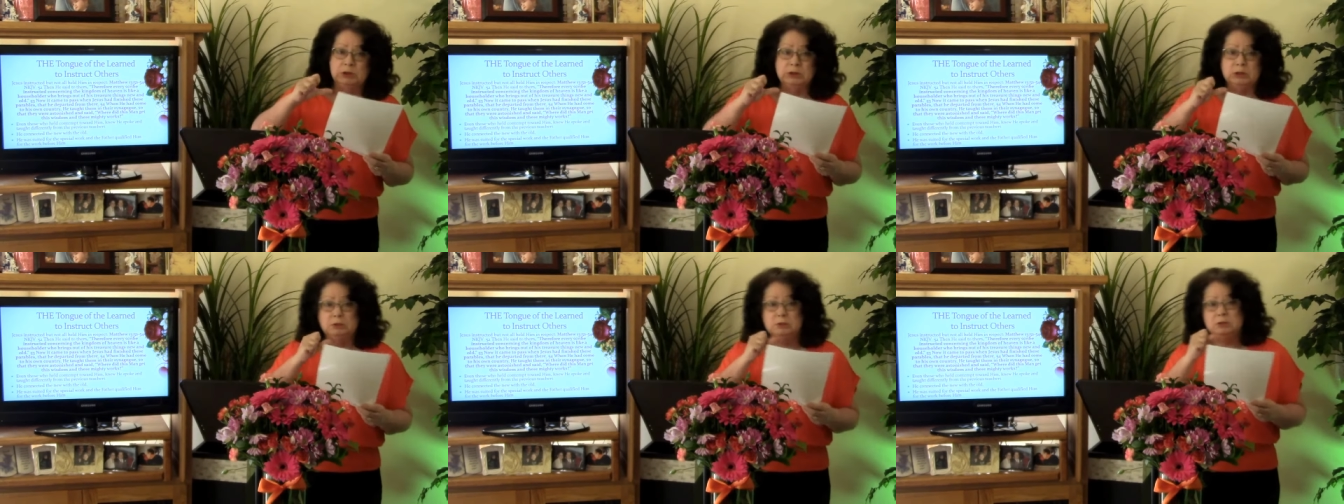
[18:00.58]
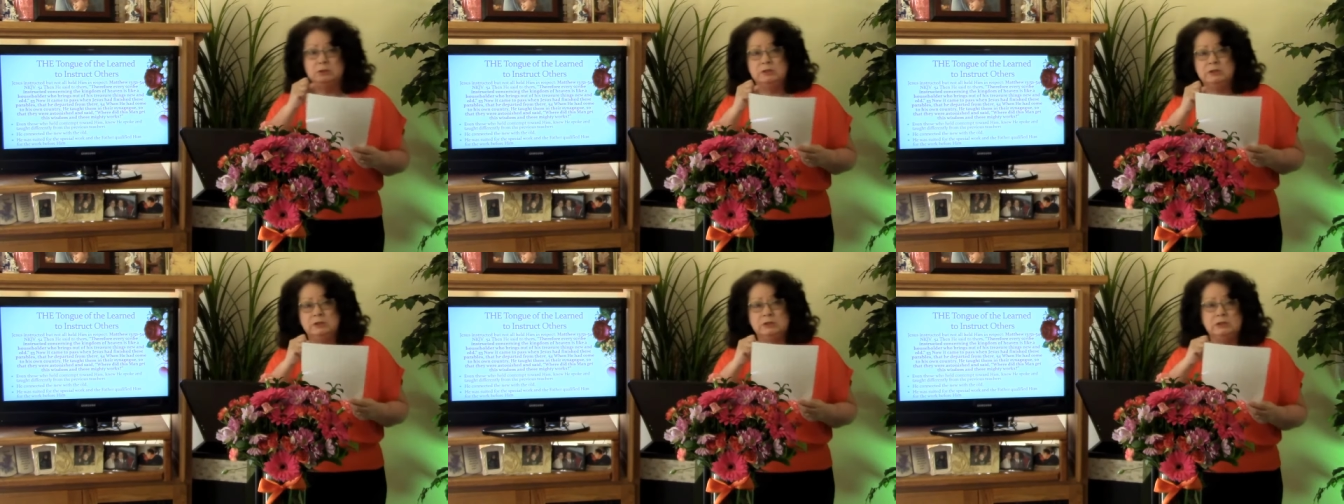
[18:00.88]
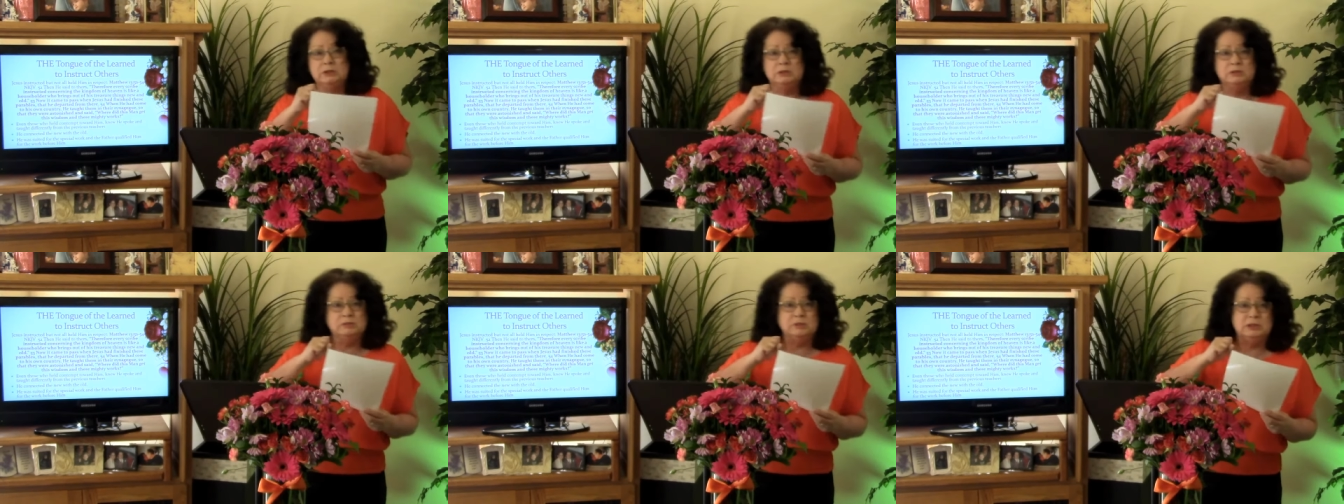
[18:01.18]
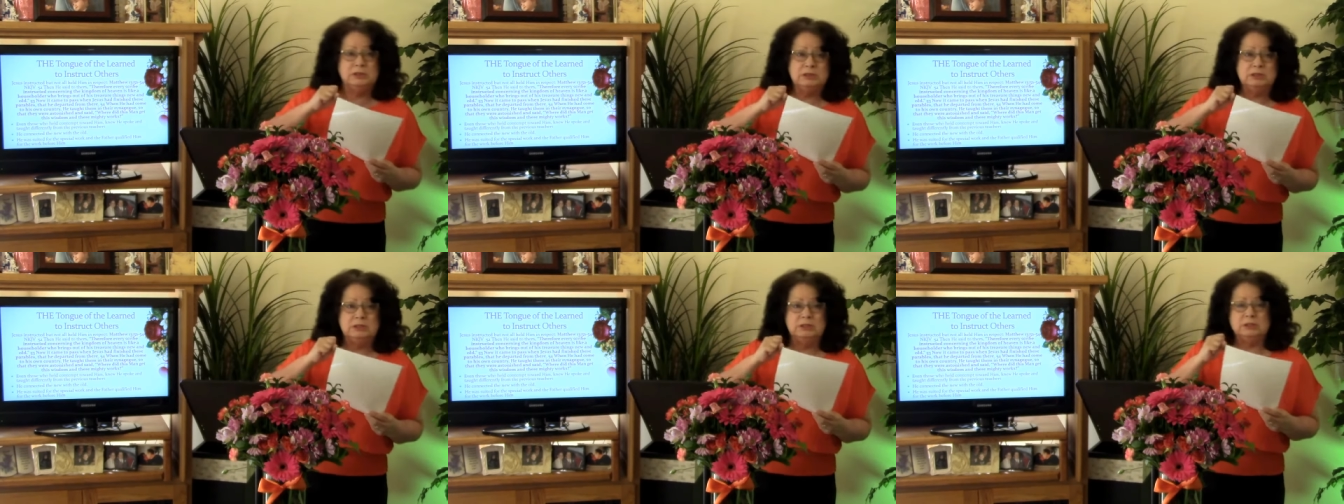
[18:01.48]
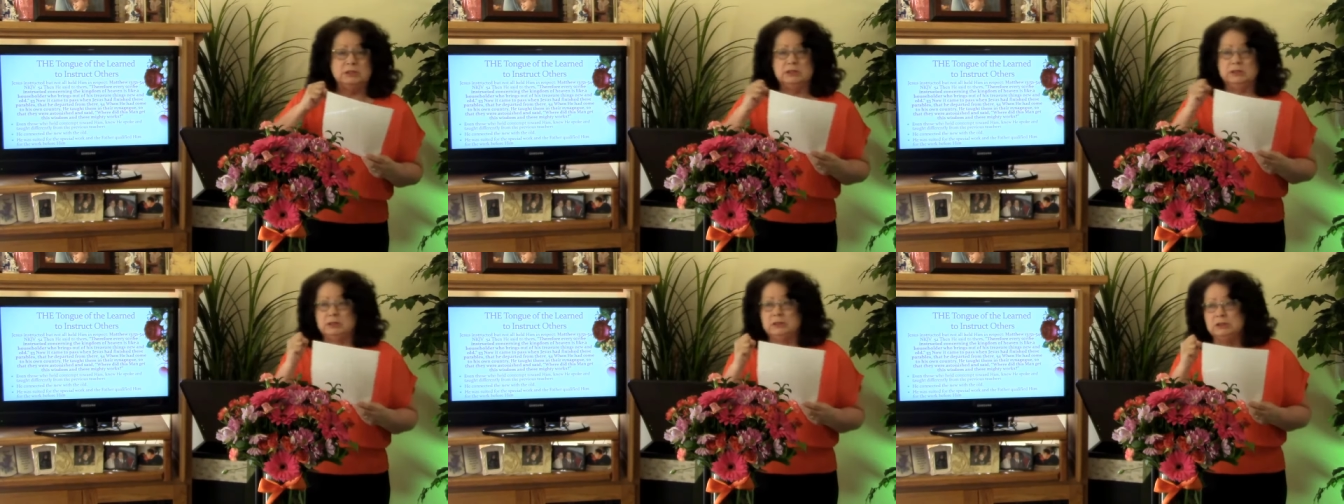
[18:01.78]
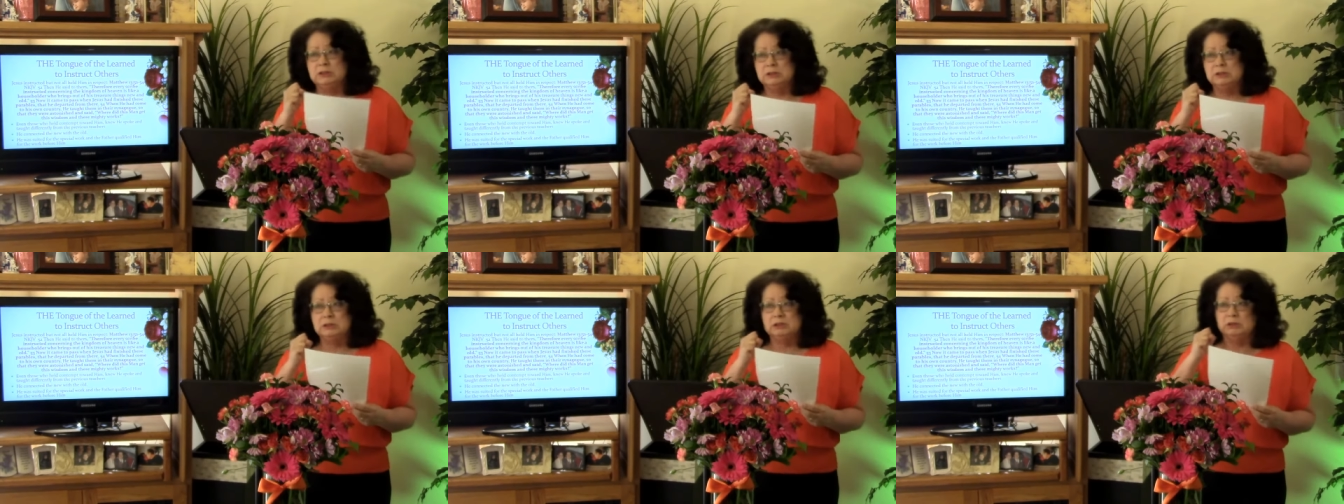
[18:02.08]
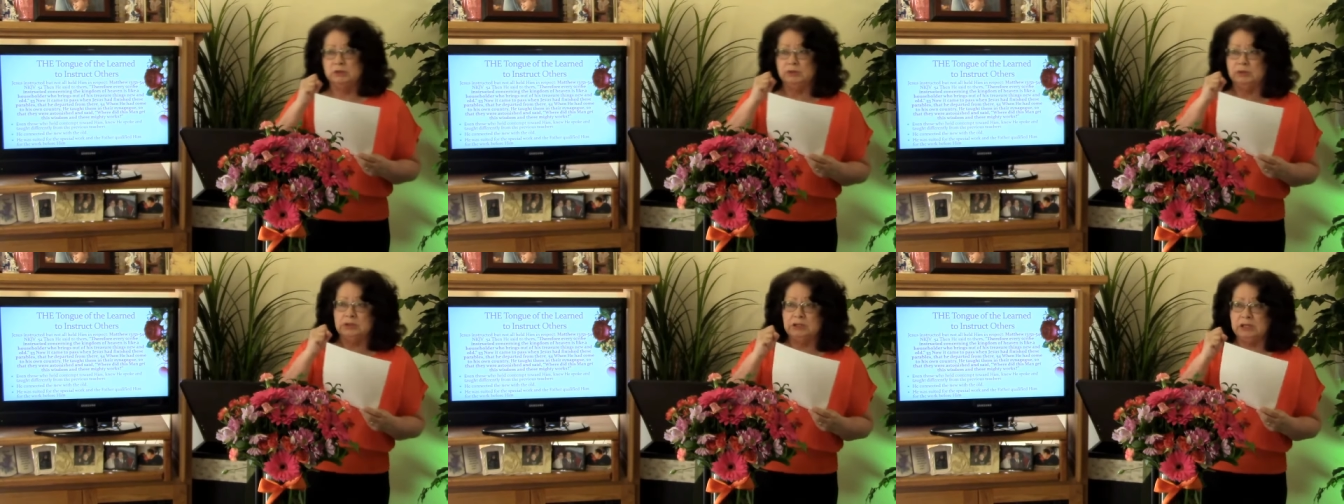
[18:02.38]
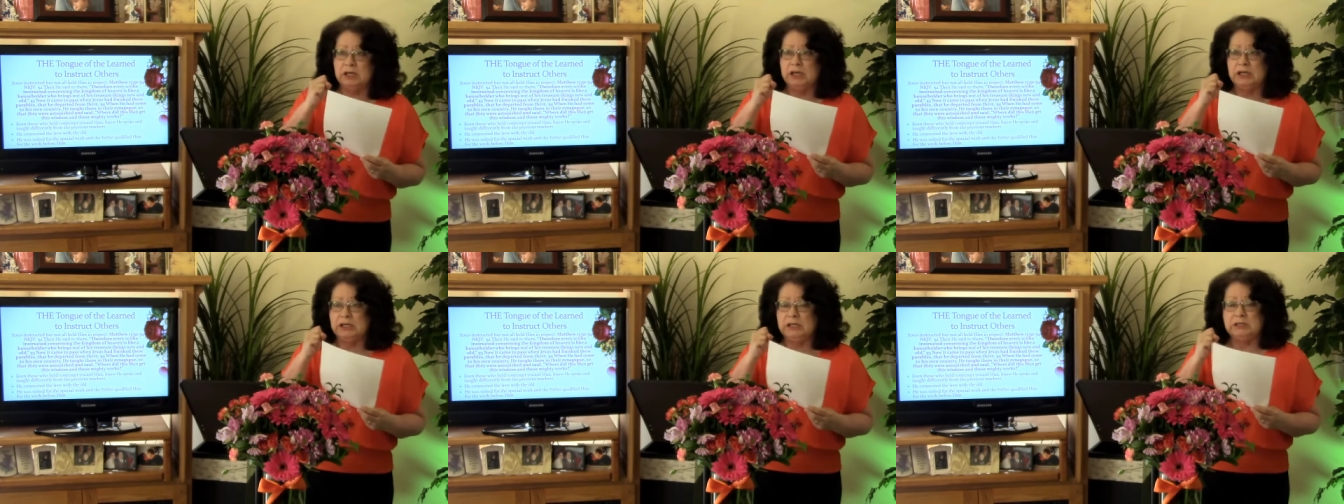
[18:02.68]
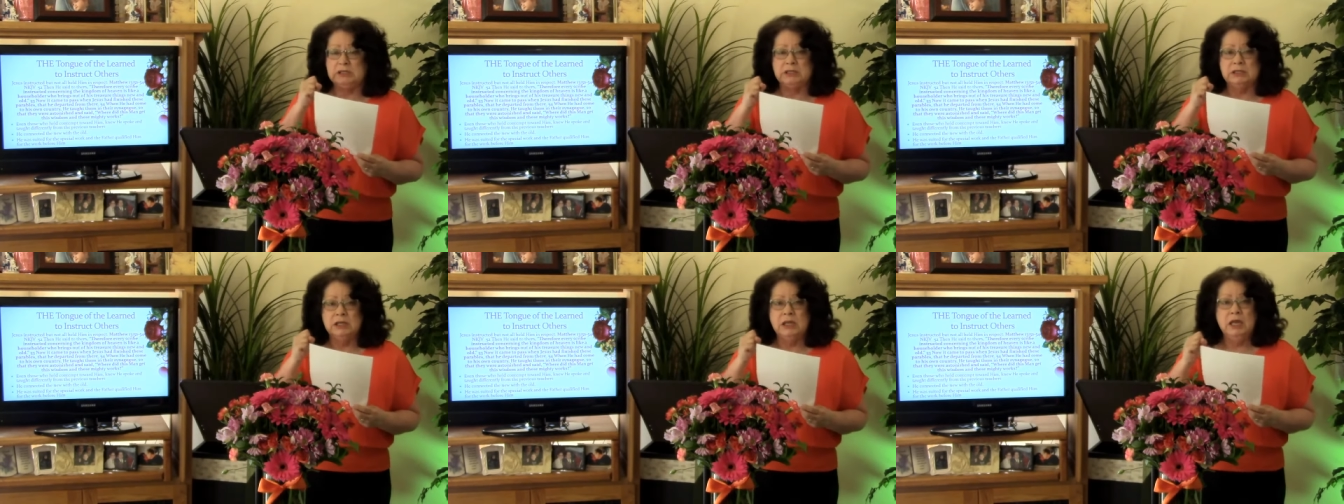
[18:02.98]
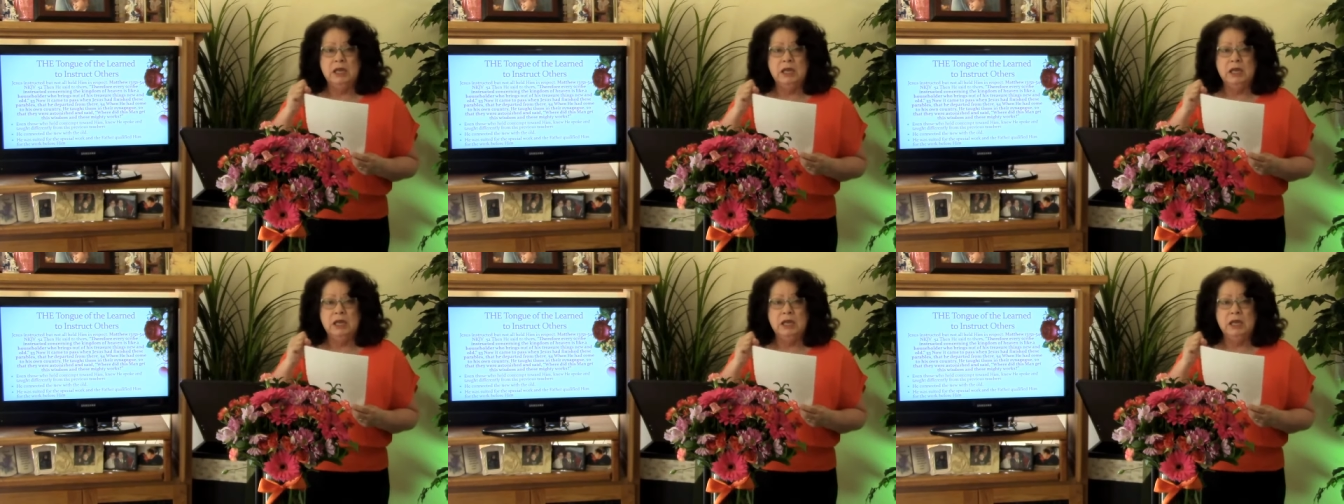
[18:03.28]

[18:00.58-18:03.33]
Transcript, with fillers: hold on to their money. They're, it's just so tight,